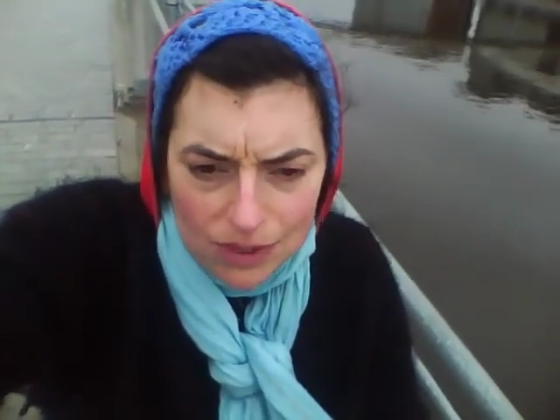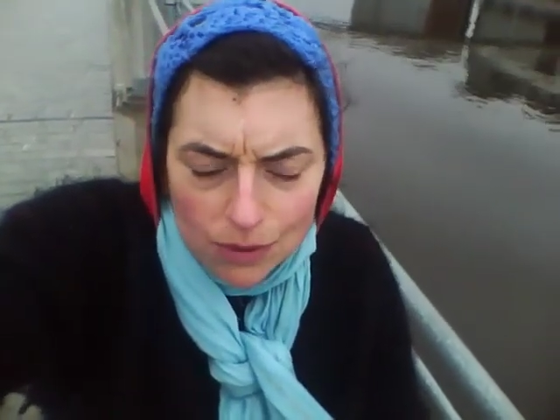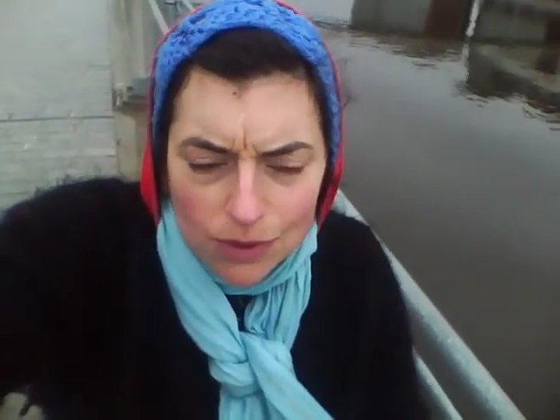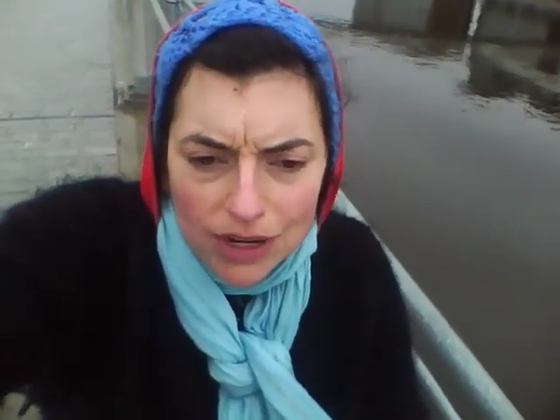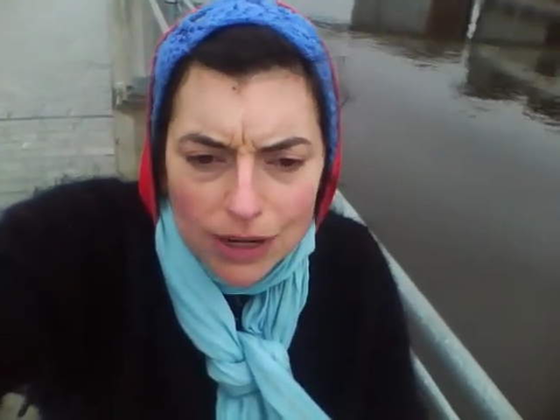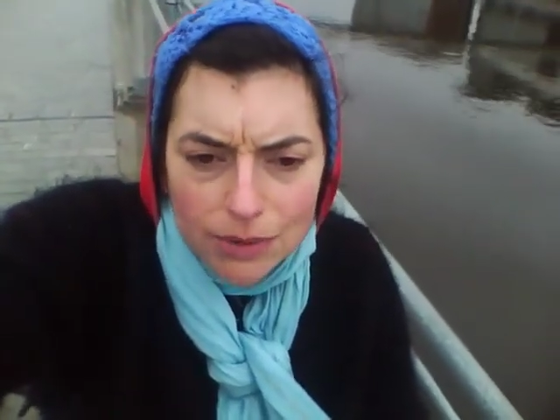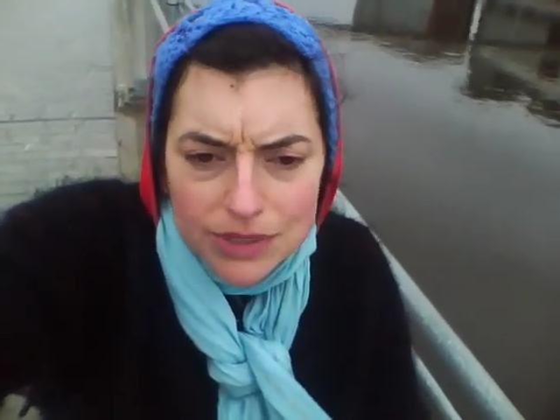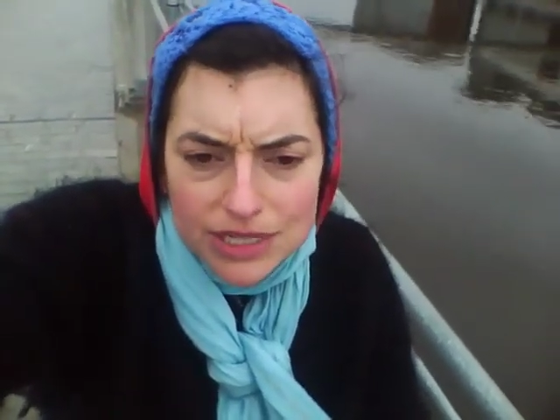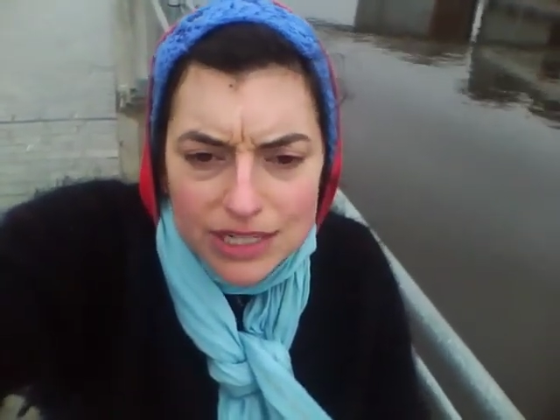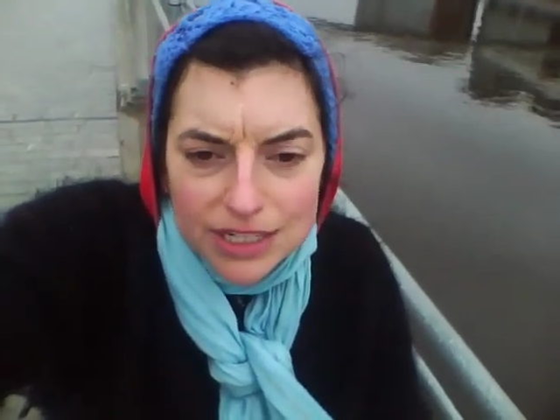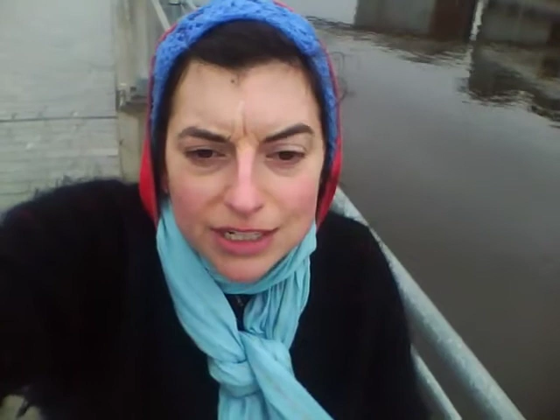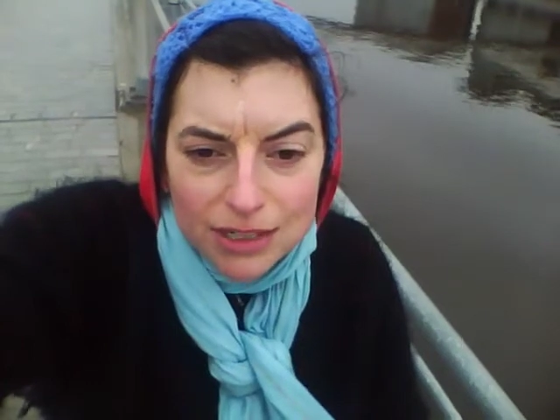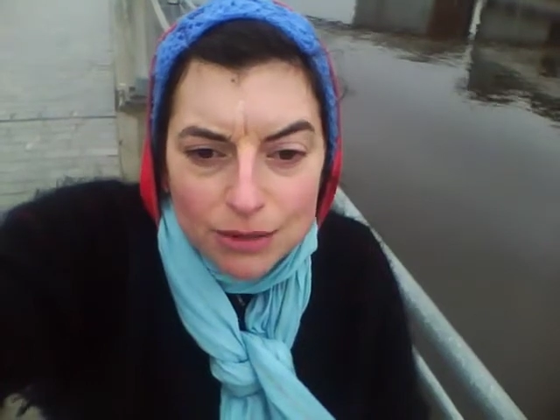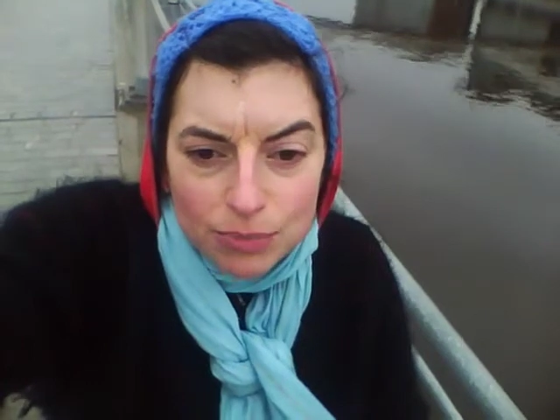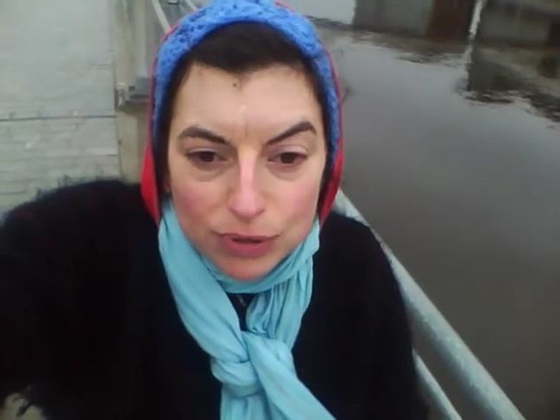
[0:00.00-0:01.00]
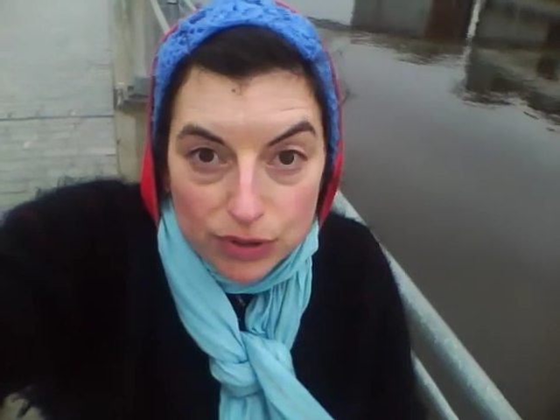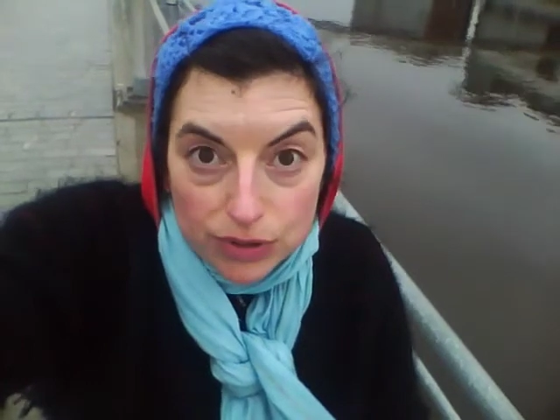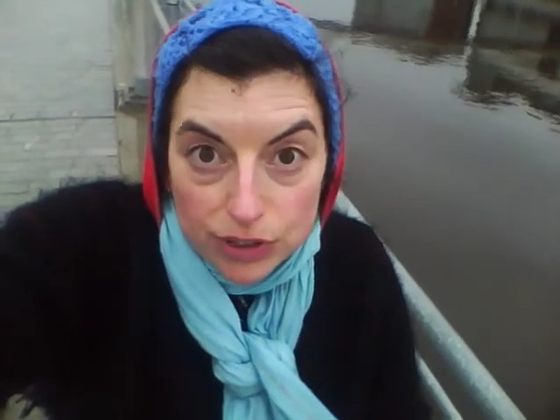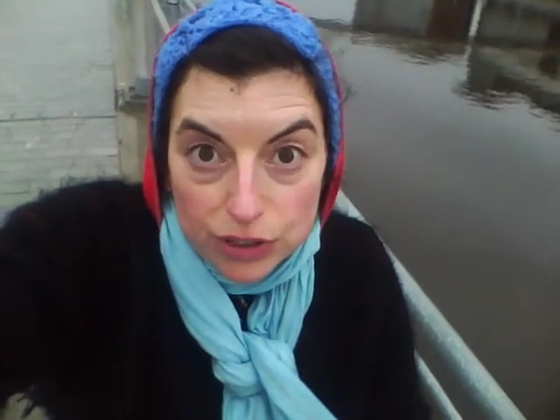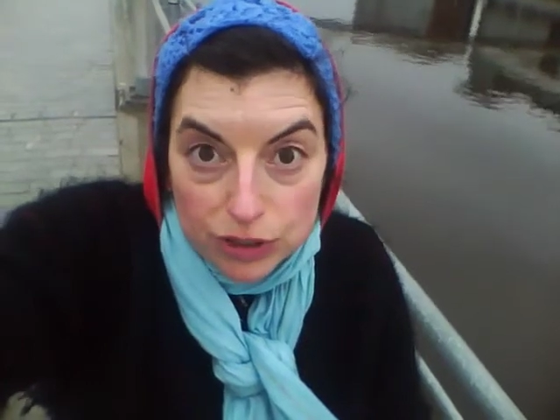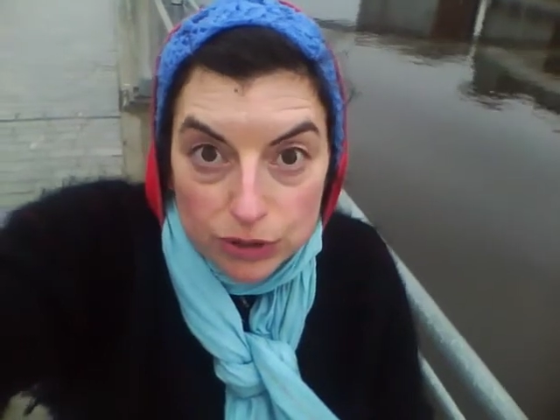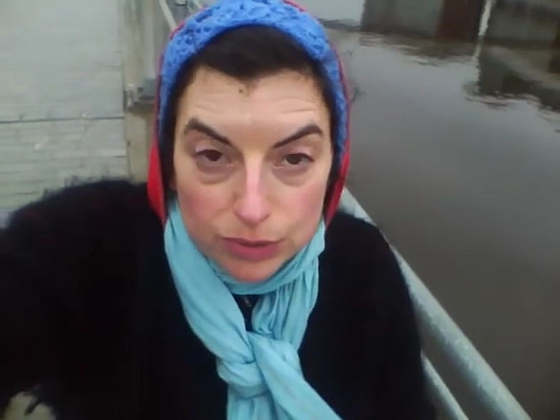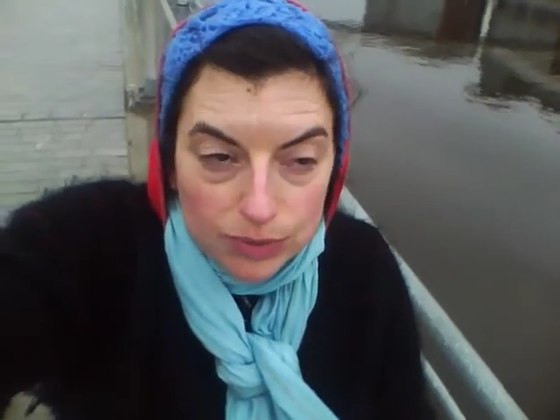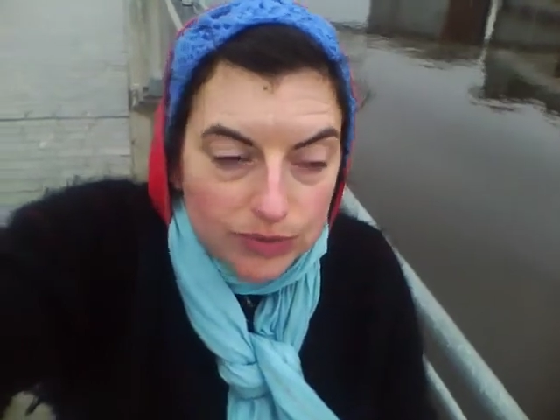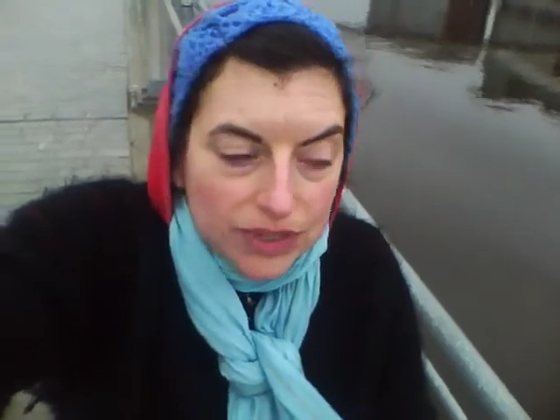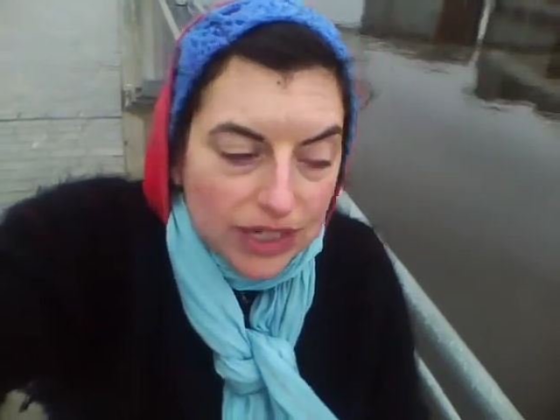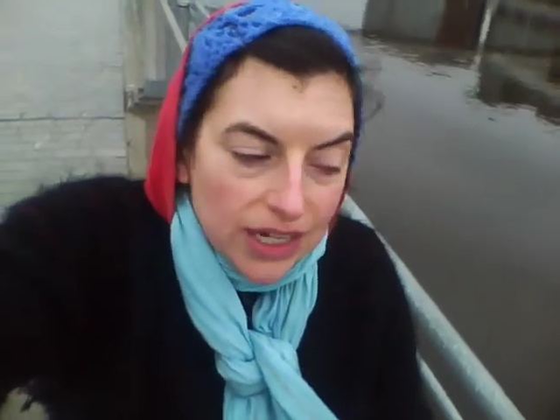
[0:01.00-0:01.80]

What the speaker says: When I was in Peru,